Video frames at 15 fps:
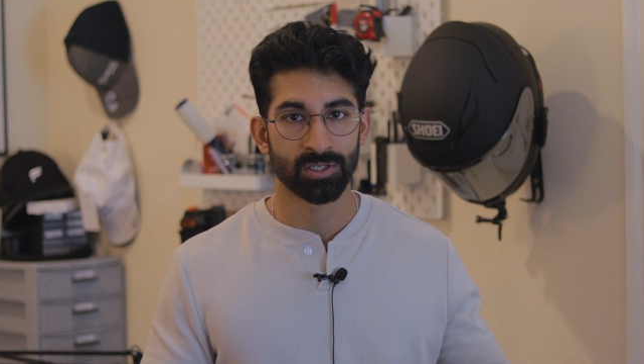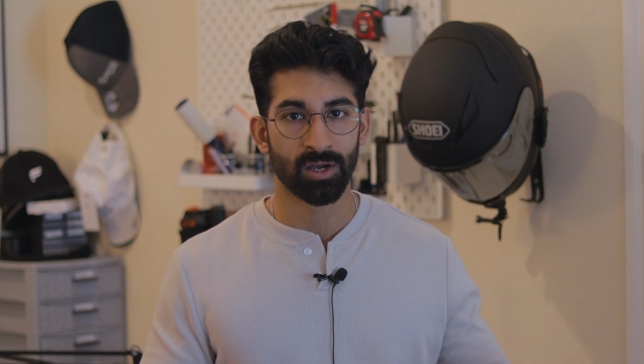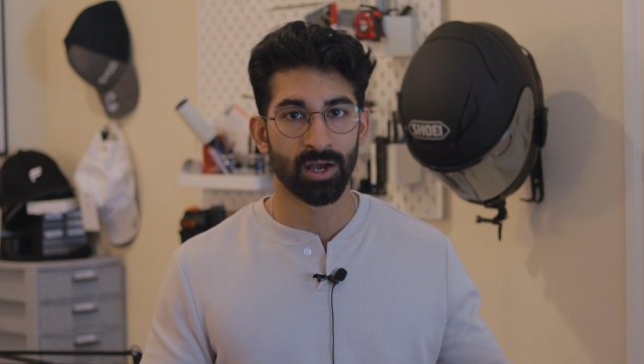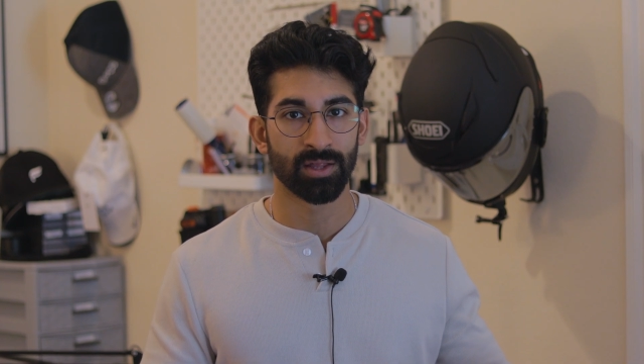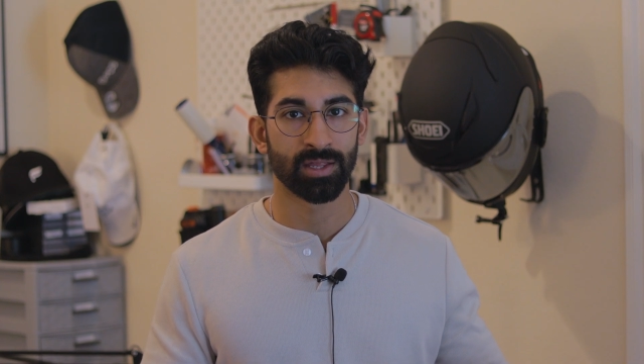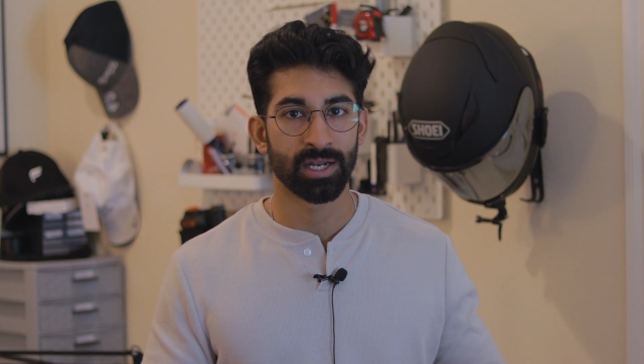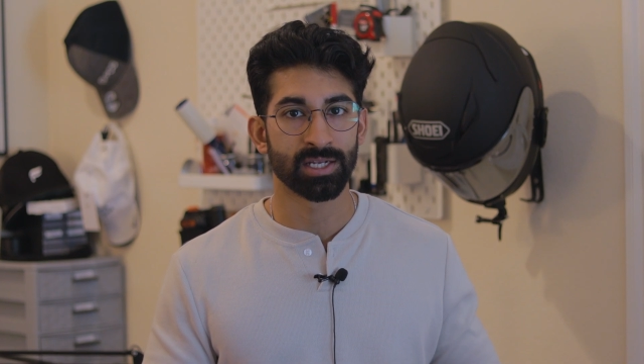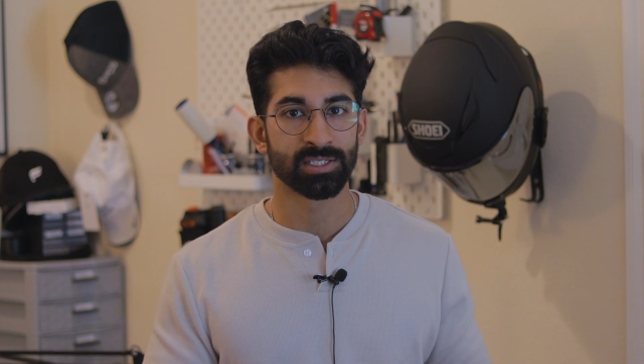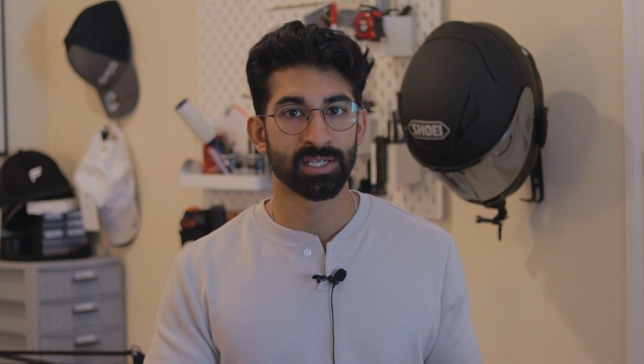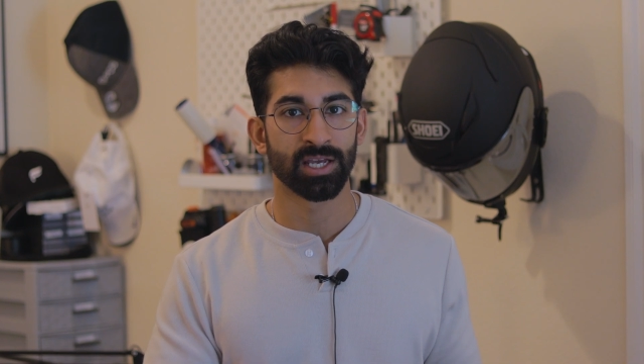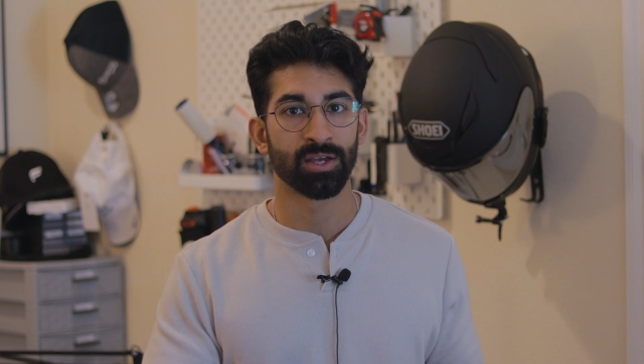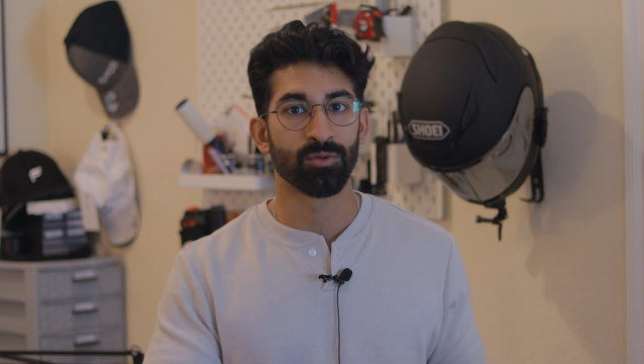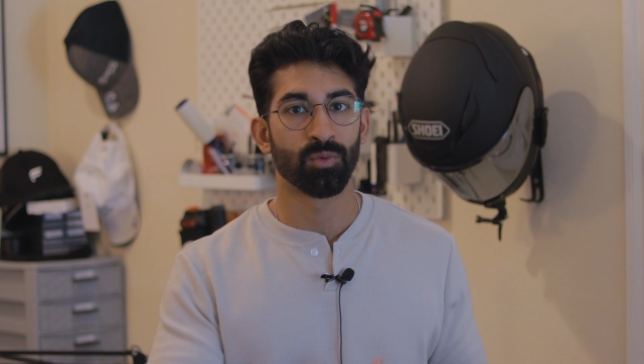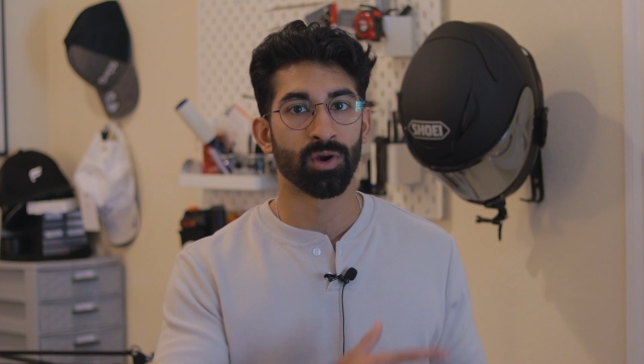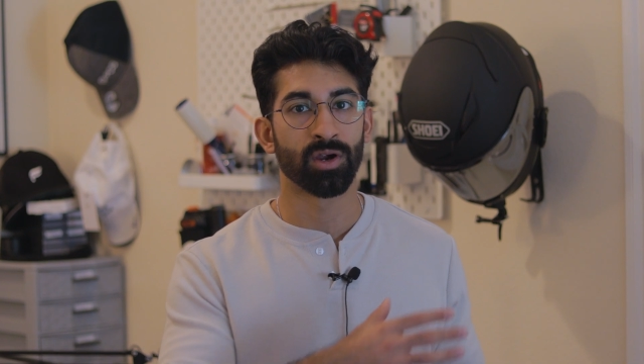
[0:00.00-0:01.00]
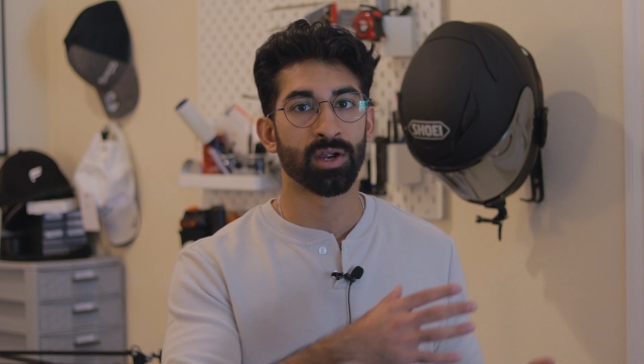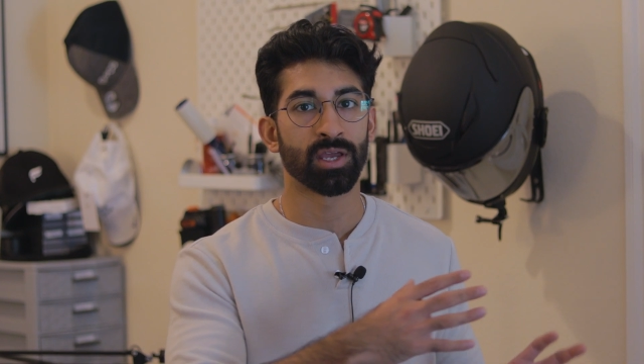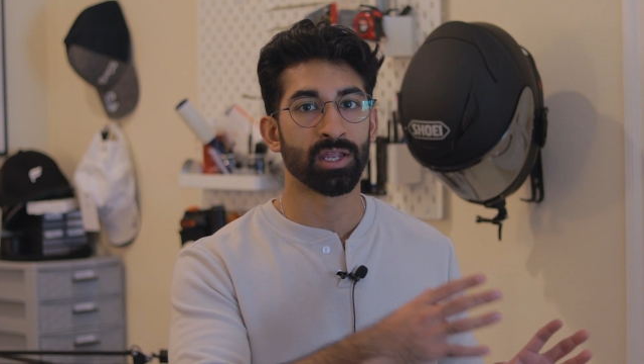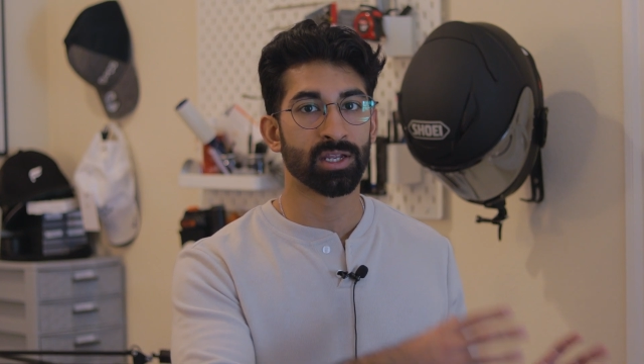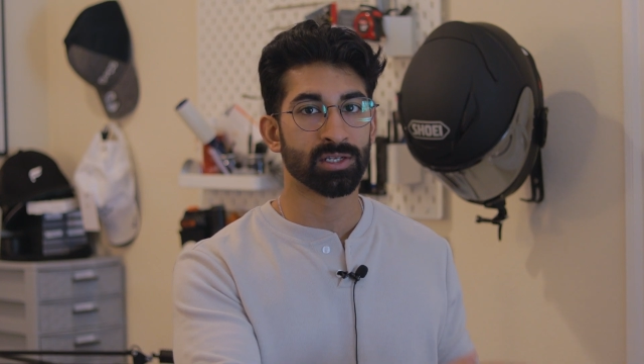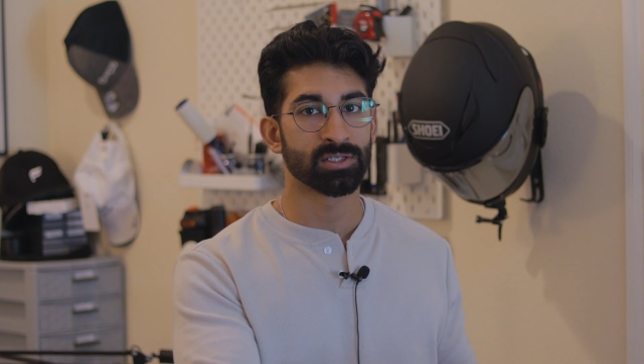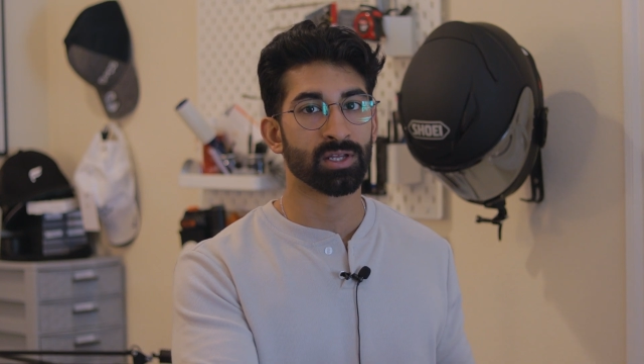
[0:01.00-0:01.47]
con that I said where
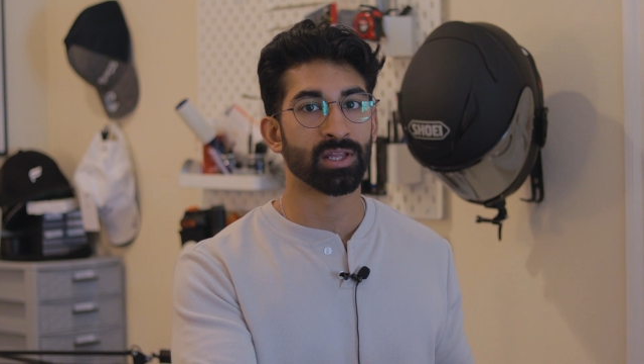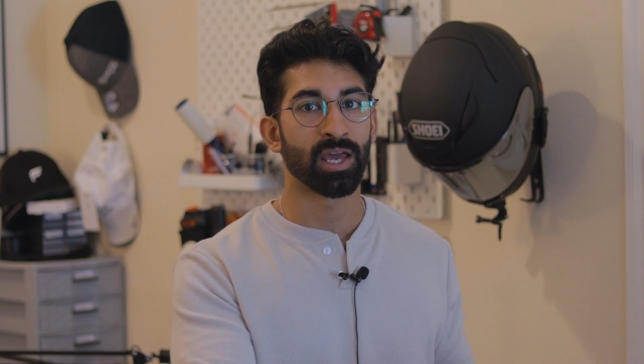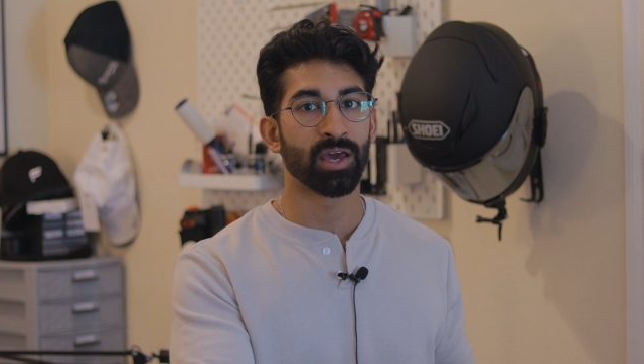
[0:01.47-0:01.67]
it is on the